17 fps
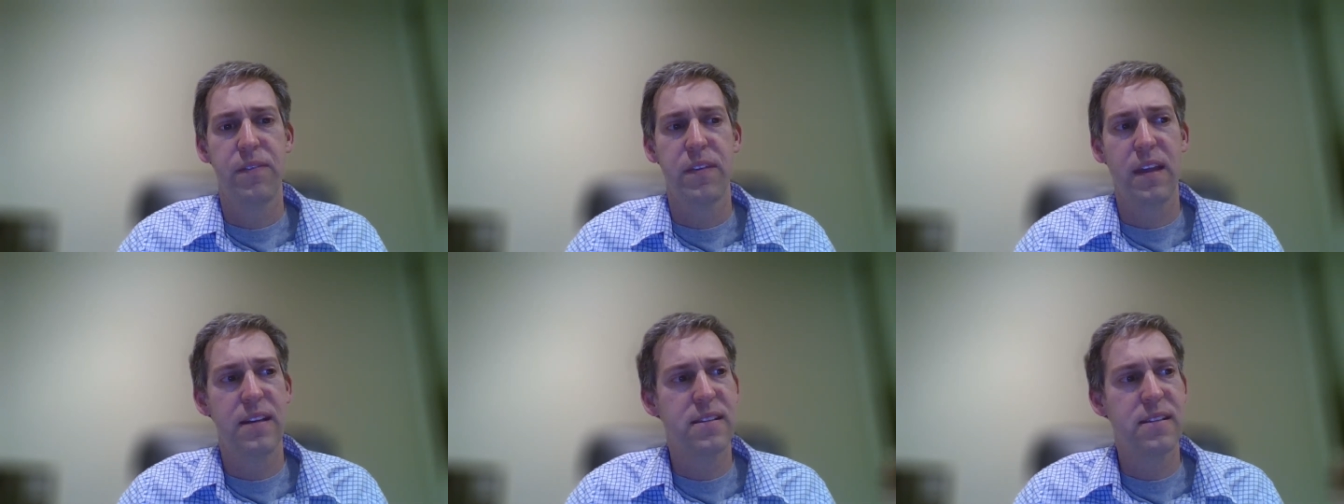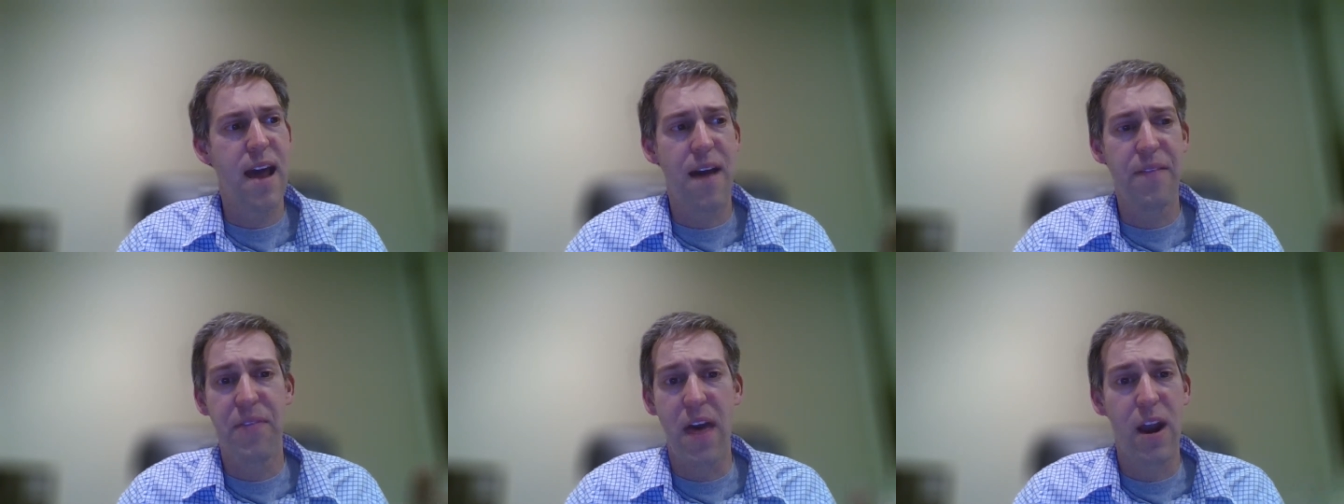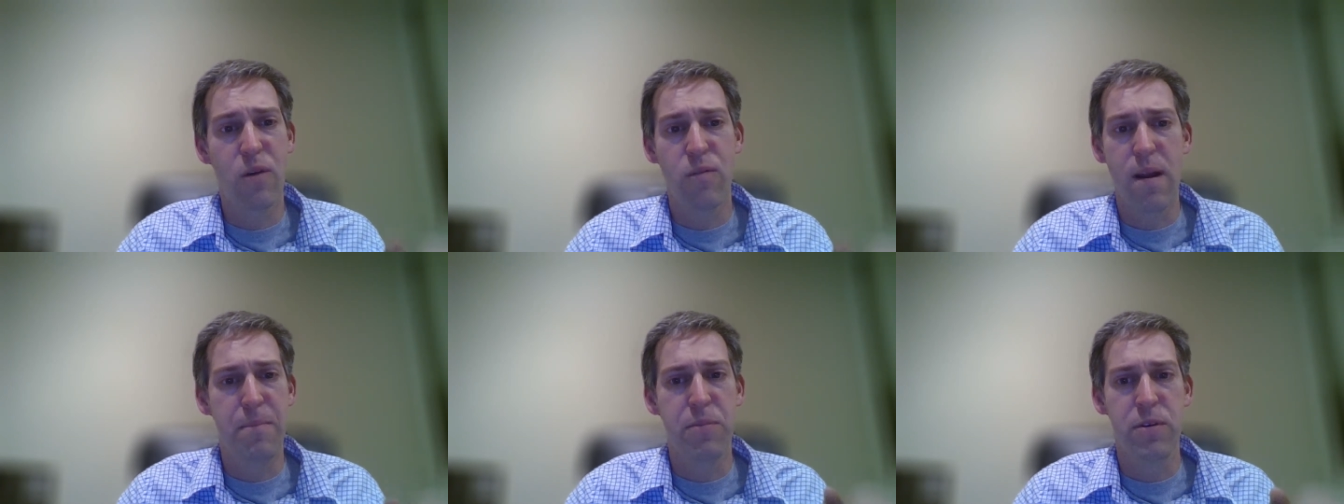it's not that it
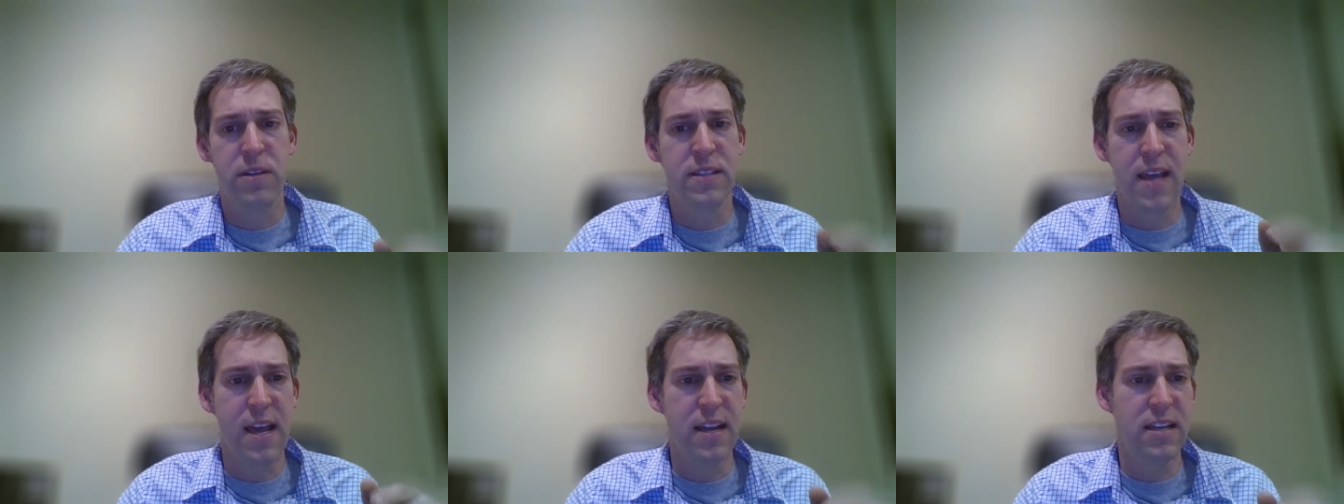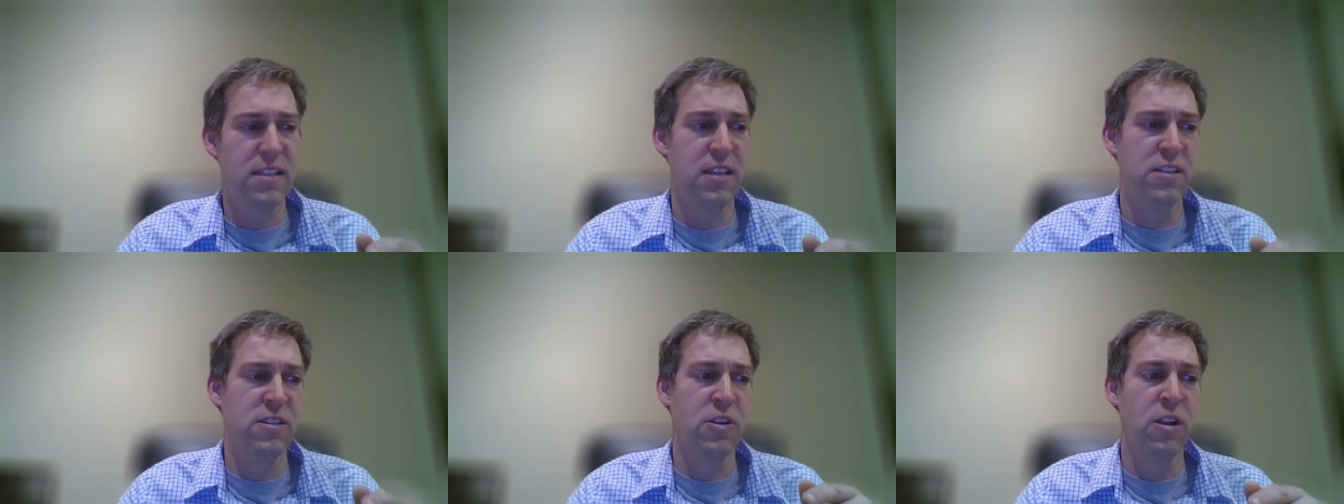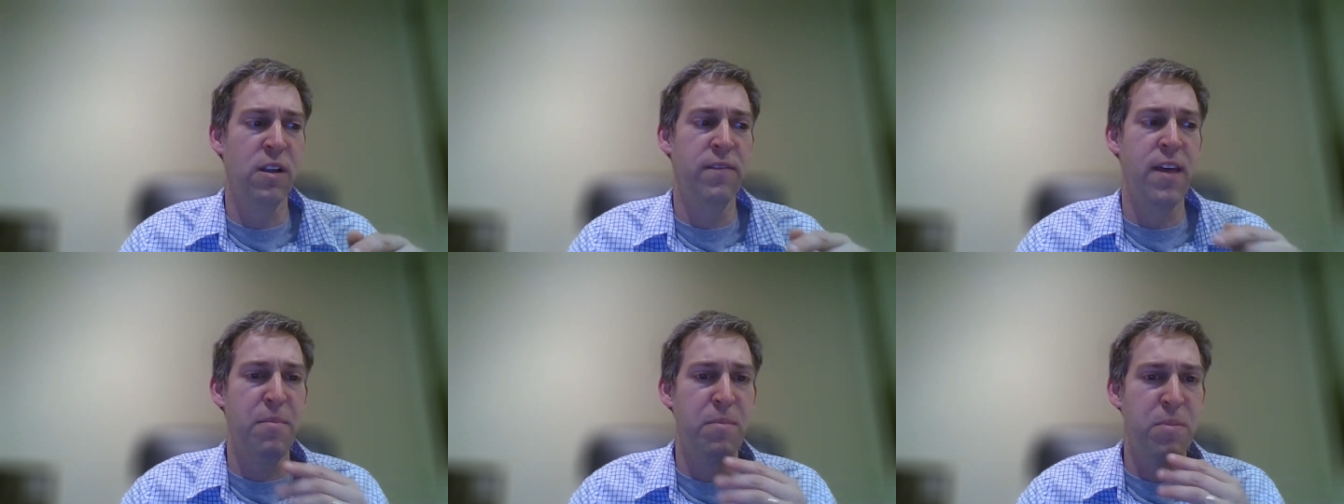represents the soul
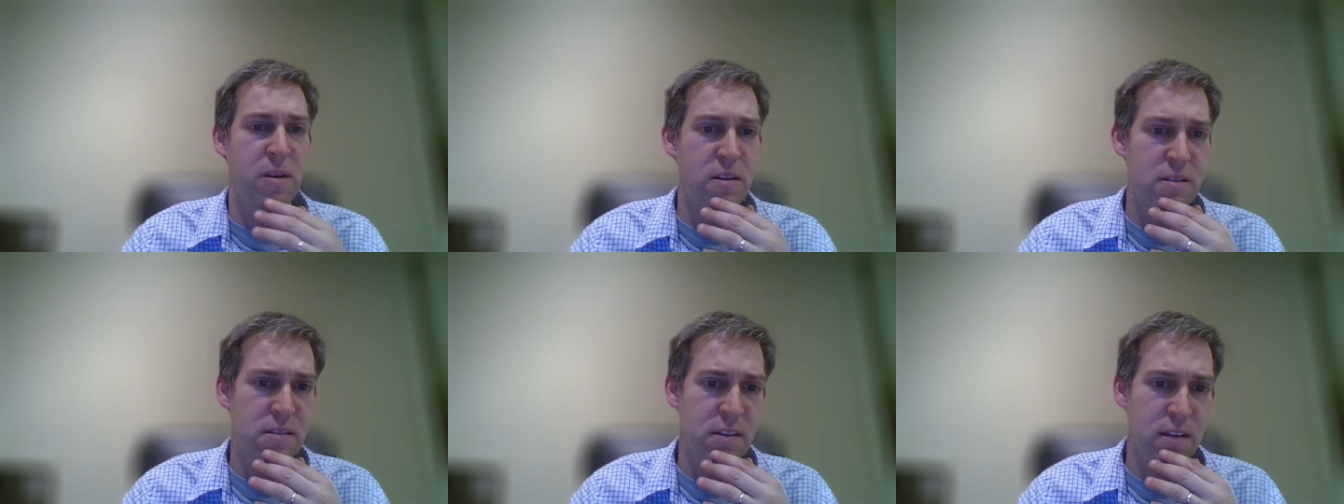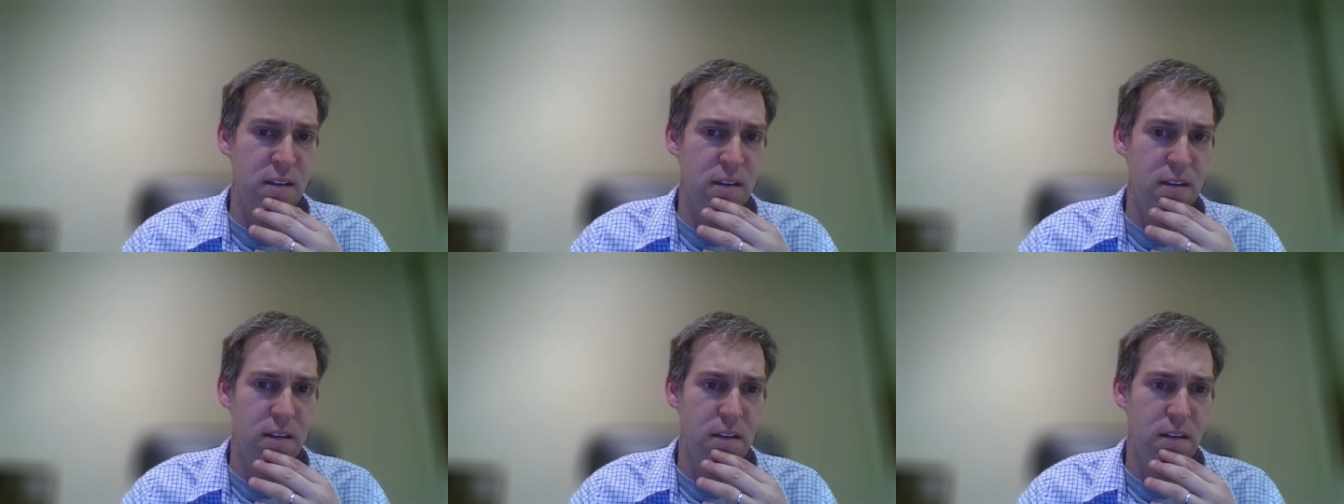of that person,